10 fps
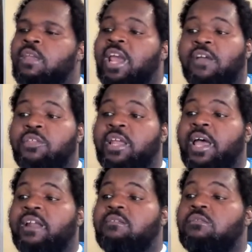After
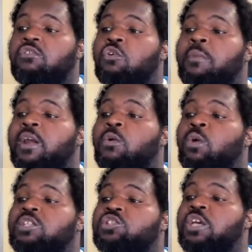that, no matter
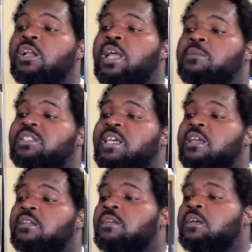what jail I was
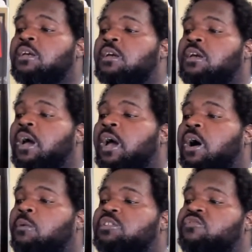in, I
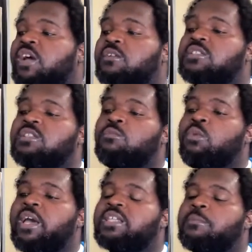always found some
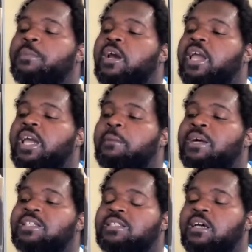way to barricade
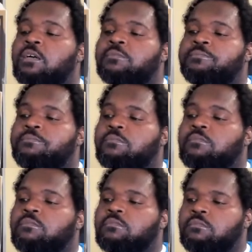myself.
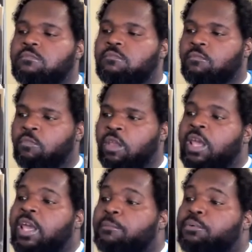
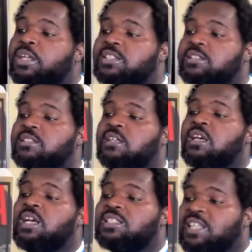In prisons,
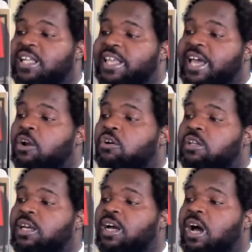it's not that
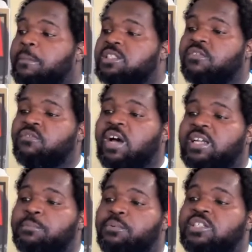all uncommon to
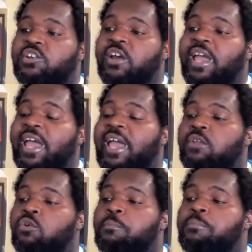find a prisoner hanged
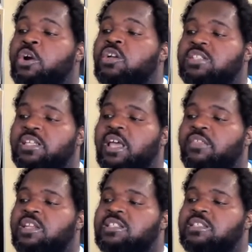or burned to death
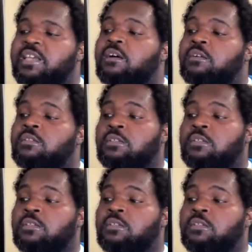in his cell.